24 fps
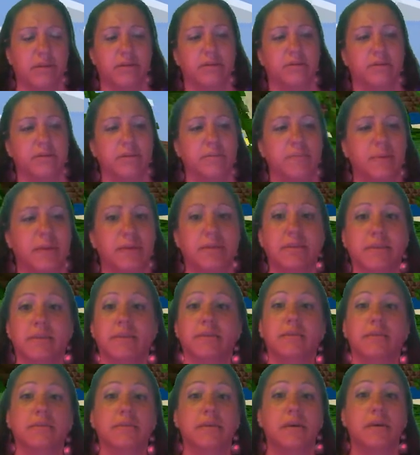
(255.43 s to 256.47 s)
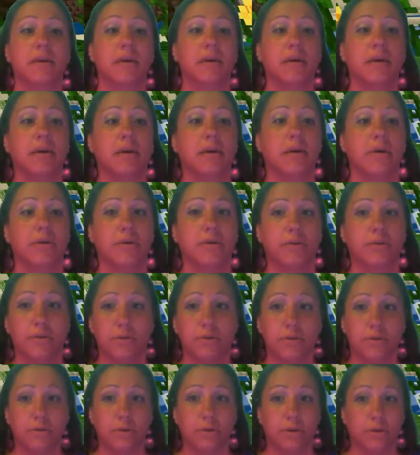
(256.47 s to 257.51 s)
just pieces.
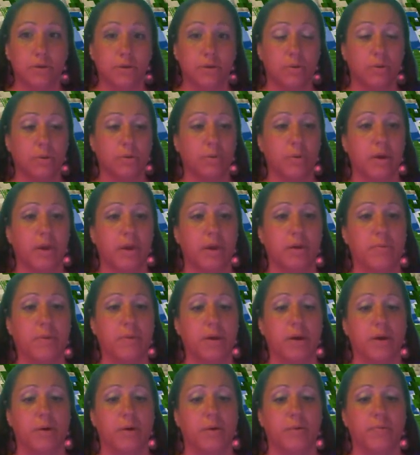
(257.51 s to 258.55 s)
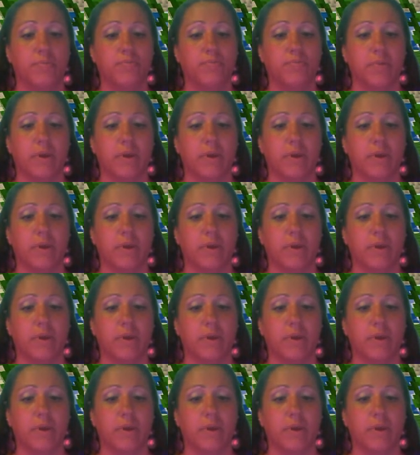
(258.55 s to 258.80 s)
So here we go.